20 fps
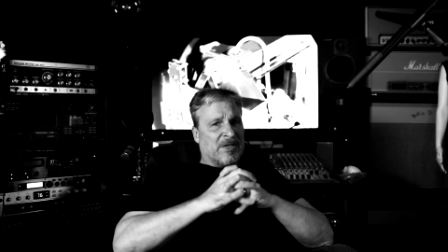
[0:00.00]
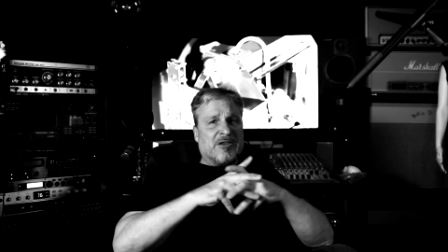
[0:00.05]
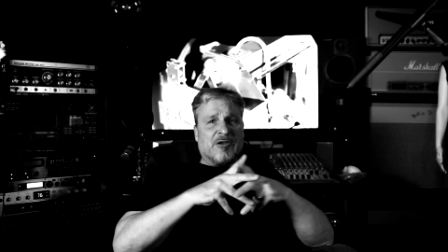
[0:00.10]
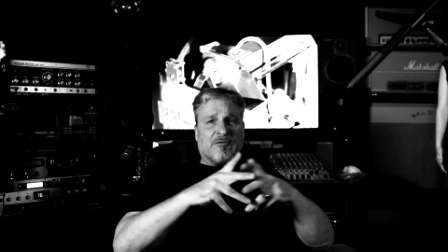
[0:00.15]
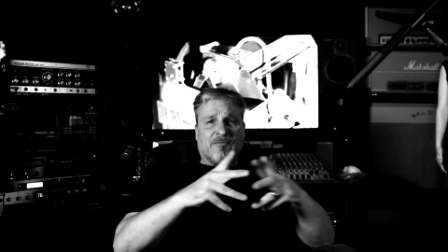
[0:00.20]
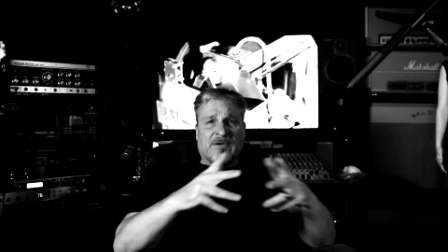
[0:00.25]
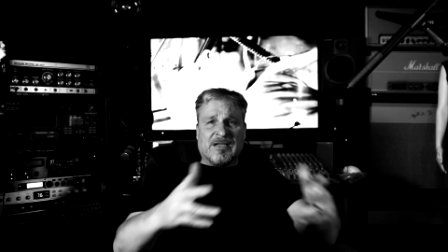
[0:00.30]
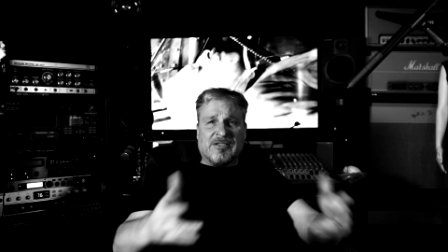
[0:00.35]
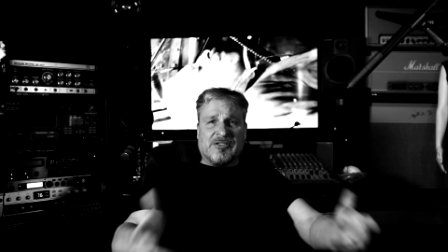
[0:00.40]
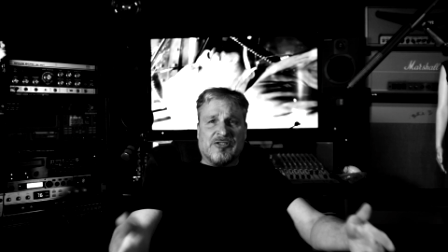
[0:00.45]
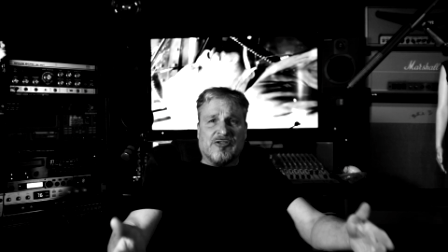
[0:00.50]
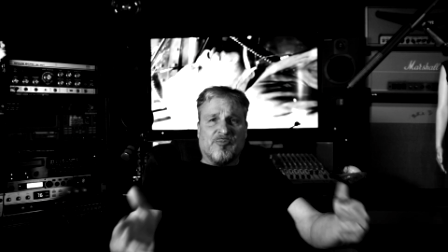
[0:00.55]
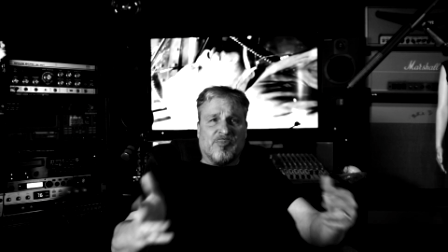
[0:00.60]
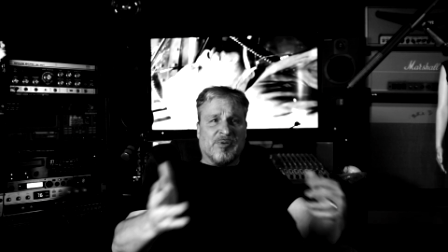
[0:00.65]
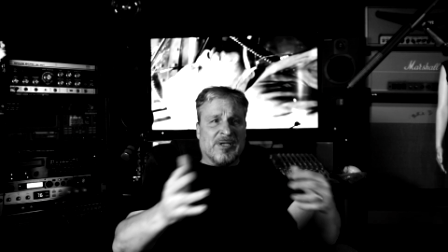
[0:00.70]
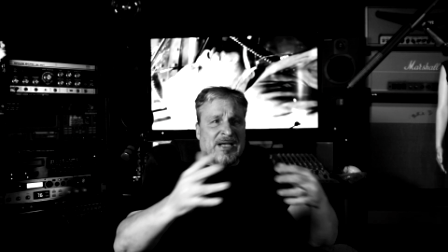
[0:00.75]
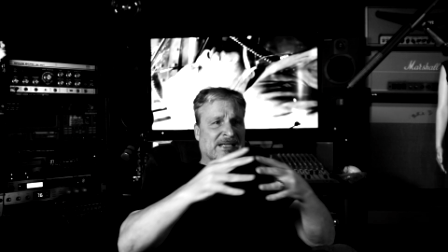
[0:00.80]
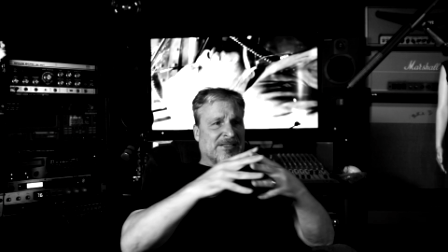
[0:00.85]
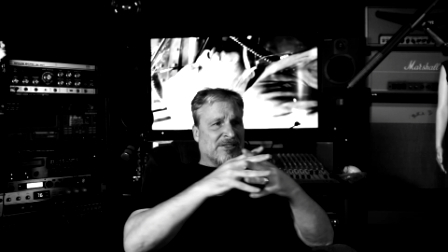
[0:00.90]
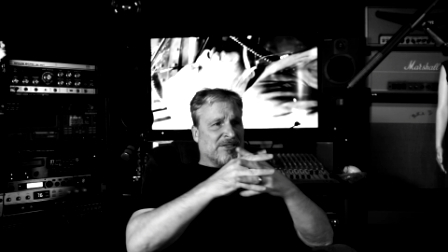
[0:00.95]
The Rescue
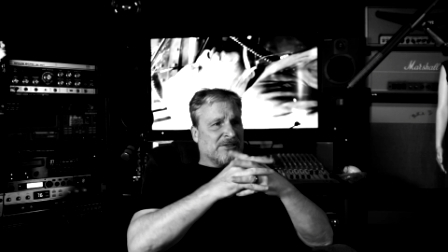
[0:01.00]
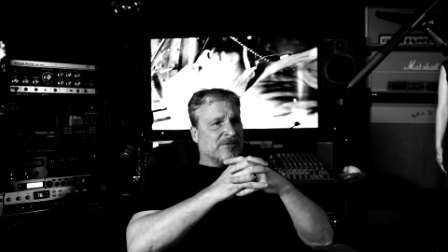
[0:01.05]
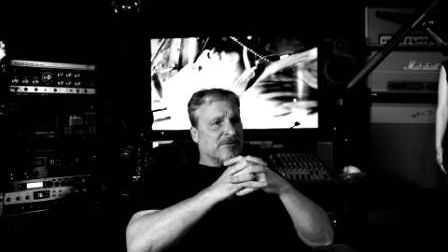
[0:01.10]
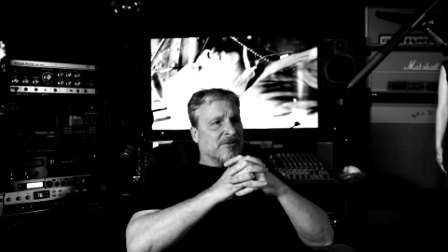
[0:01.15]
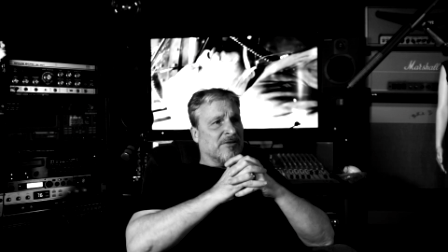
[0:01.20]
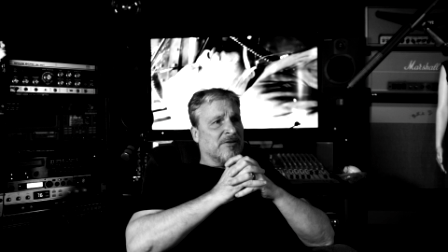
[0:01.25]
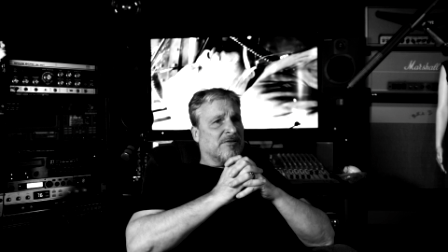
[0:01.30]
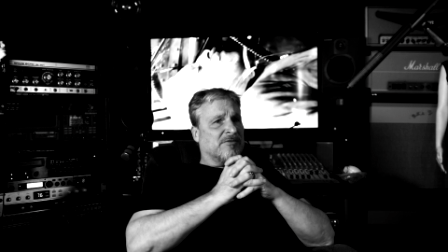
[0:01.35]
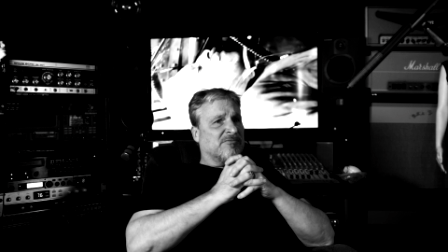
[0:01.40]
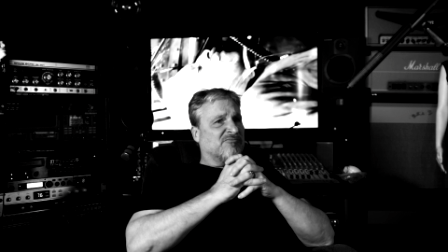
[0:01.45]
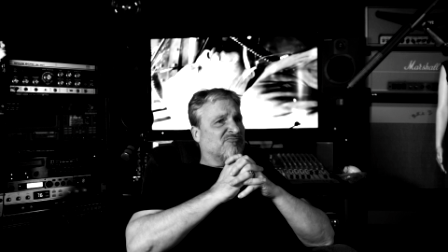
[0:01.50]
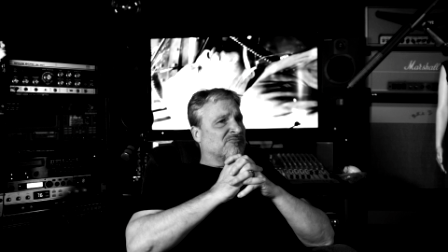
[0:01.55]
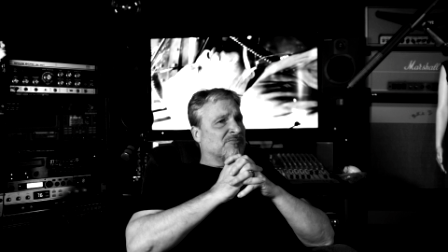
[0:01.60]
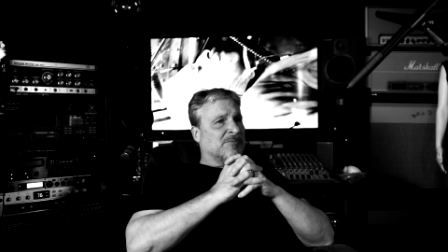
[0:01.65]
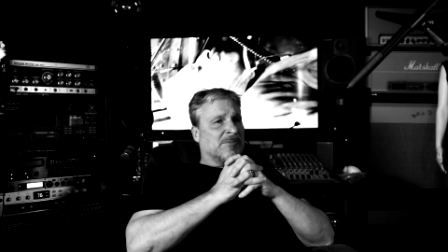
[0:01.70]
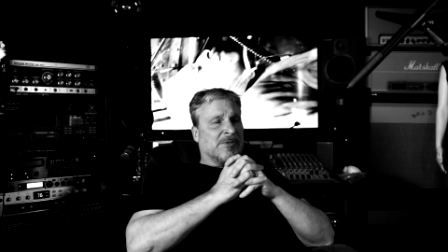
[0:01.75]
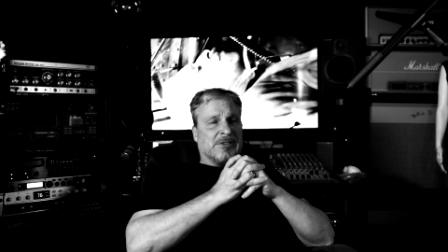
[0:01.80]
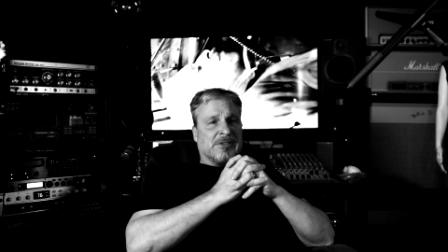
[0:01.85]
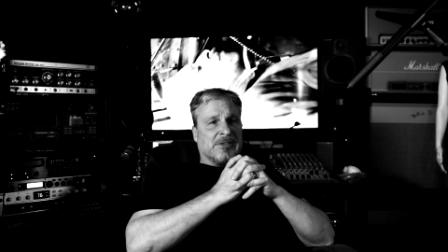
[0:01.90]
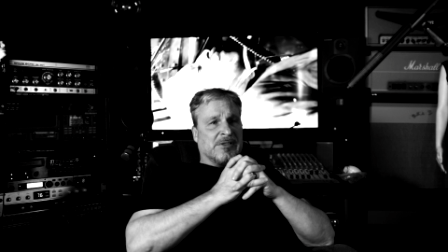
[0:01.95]
Plastic Girl,
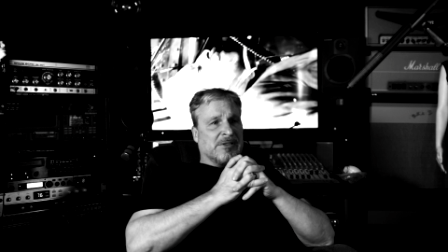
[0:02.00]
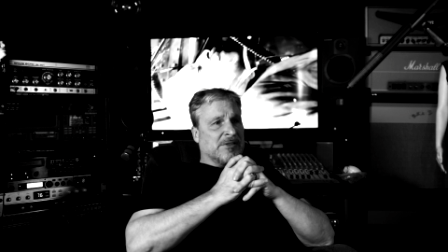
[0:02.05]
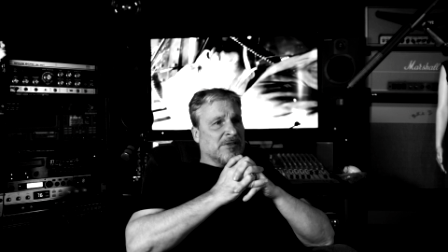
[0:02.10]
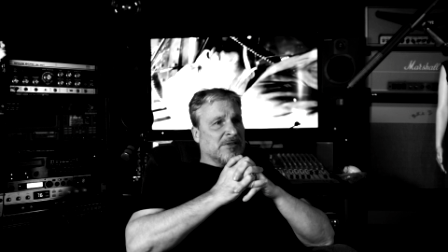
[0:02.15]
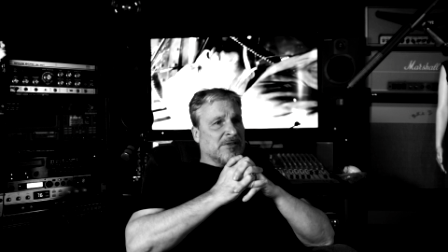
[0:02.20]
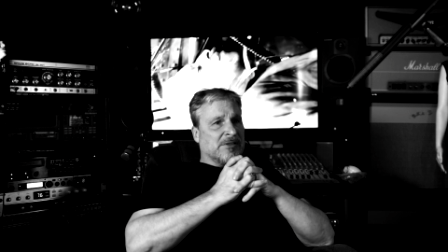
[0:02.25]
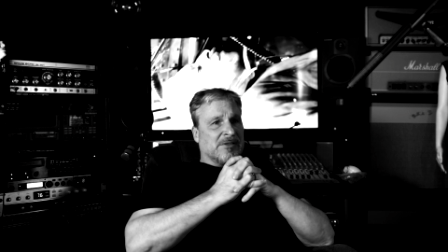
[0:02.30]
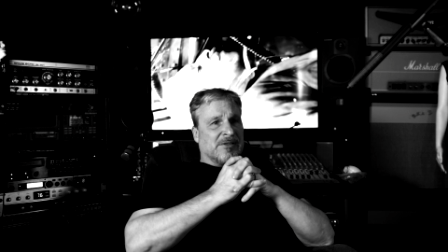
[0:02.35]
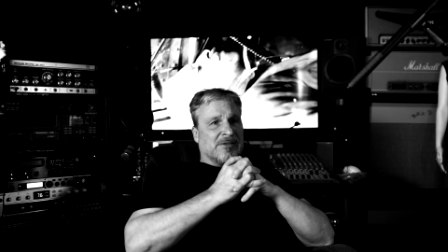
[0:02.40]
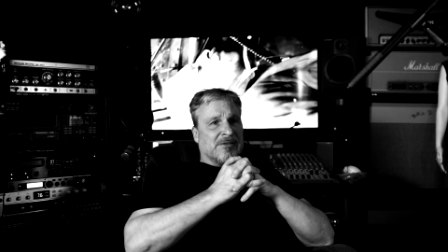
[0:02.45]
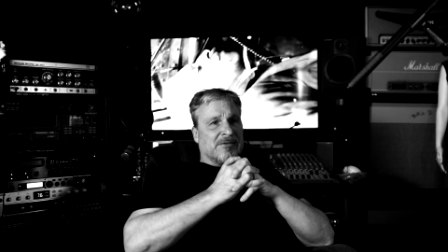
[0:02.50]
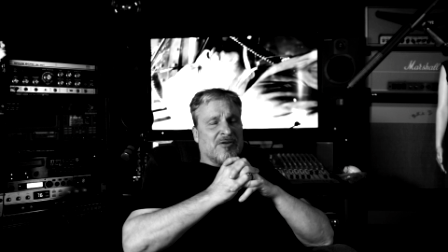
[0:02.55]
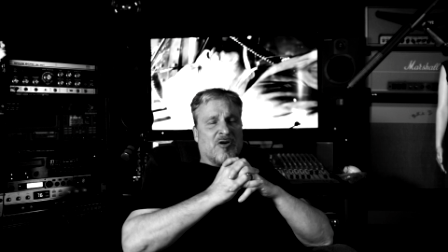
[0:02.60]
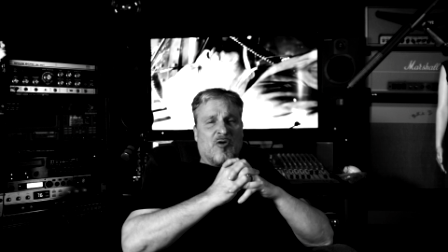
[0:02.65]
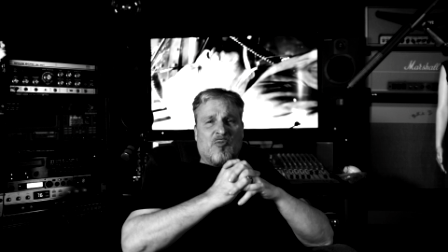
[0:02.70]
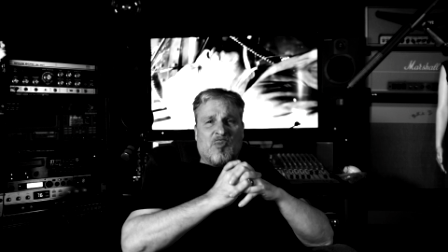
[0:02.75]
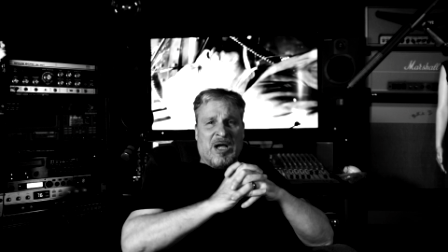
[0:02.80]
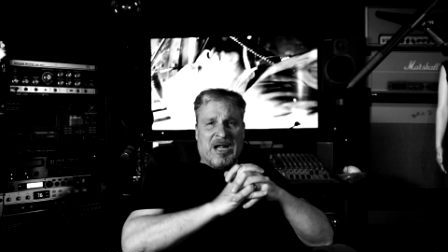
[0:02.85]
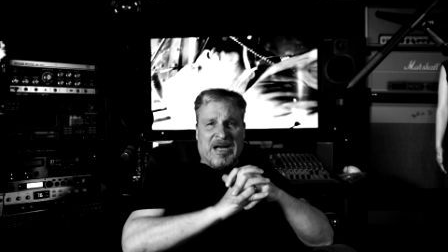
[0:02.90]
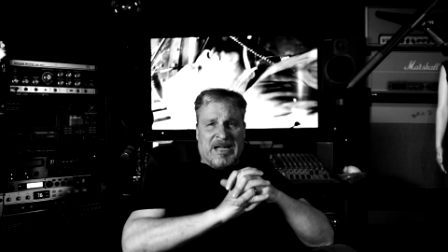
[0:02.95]

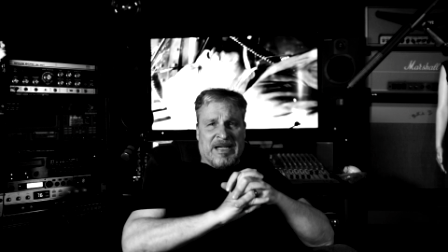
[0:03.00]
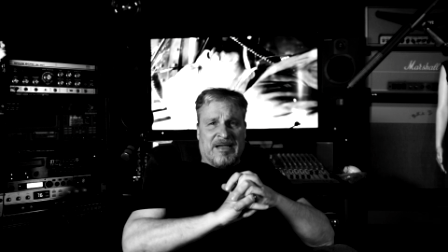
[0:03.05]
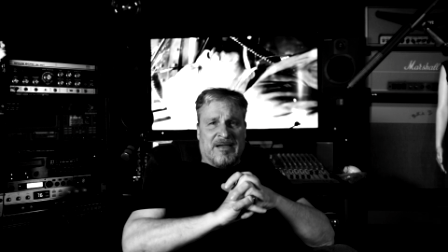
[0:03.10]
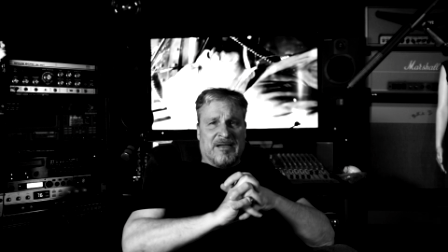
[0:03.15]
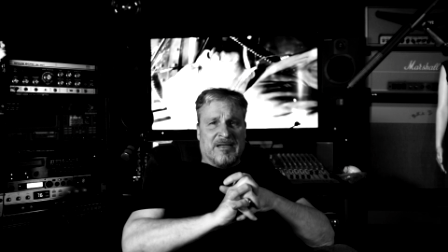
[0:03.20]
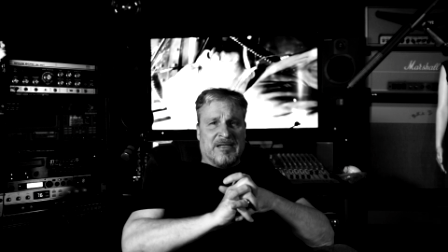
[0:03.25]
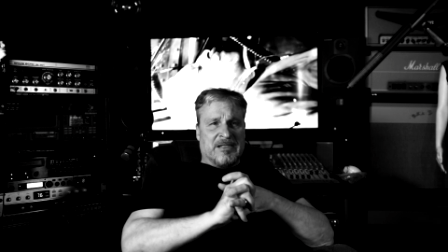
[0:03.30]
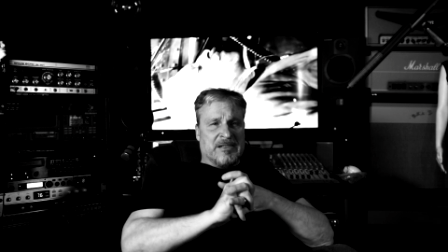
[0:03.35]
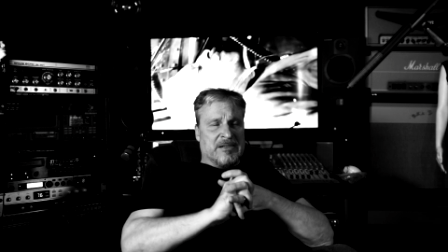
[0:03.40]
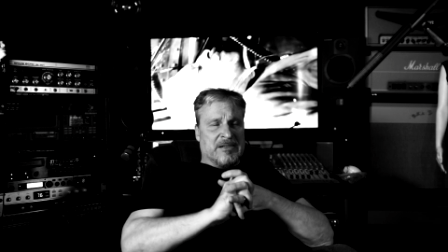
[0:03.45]
no money.